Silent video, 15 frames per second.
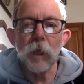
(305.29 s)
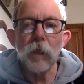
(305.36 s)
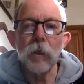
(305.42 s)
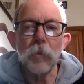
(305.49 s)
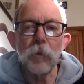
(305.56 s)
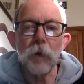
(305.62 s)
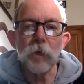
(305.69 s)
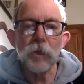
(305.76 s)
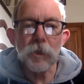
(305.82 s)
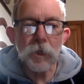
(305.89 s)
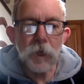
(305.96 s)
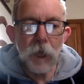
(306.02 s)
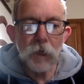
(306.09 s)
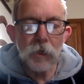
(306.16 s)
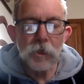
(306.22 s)
in the present
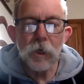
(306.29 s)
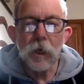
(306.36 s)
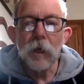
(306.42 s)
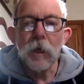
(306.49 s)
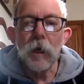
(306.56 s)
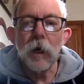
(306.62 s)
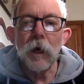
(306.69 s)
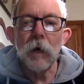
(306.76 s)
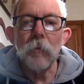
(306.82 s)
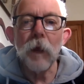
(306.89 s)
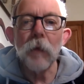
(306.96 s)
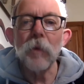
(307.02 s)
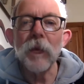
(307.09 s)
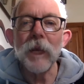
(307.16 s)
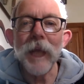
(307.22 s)
tense,
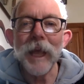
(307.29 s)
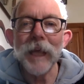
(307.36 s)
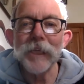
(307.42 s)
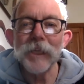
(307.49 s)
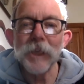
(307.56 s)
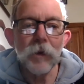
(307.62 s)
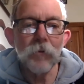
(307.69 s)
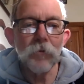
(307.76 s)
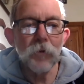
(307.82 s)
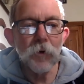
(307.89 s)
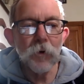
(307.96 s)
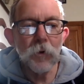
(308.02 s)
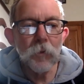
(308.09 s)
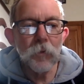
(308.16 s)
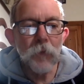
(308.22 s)
maybe an essay
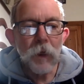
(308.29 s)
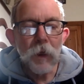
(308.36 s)
film.